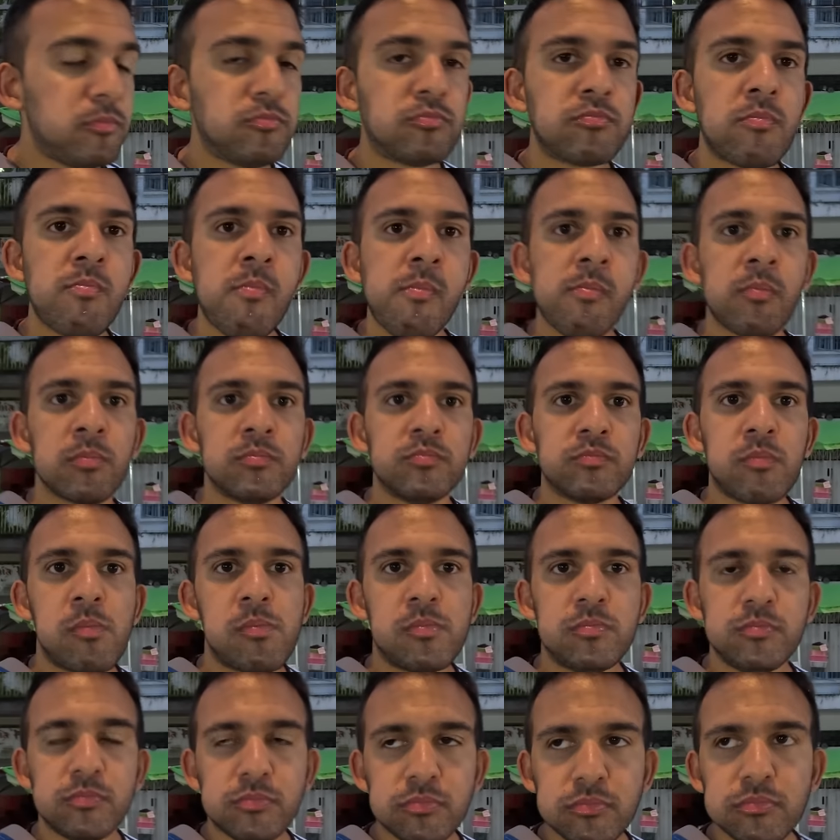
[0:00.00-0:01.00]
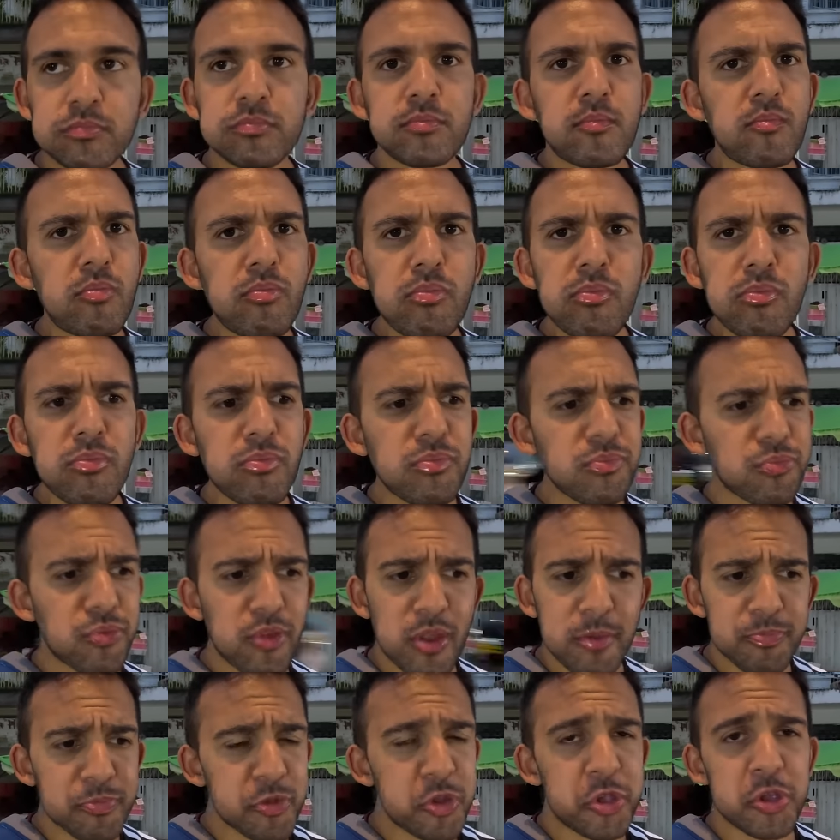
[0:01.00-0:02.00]
Mm.
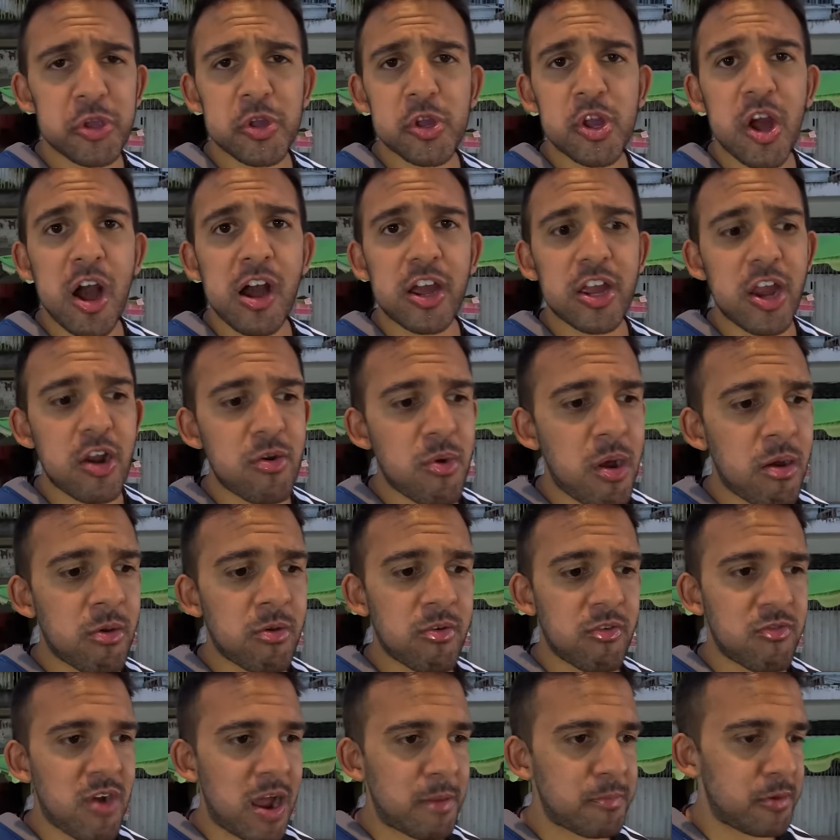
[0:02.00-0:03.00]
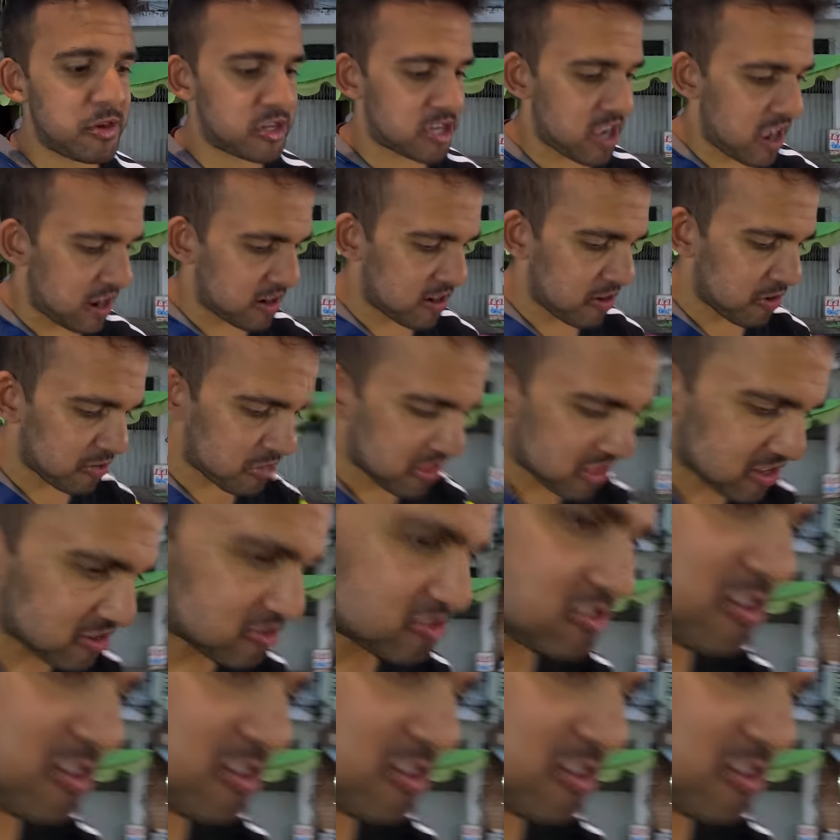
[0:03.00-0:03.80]
You can't go wrong with rambutan, oh, thank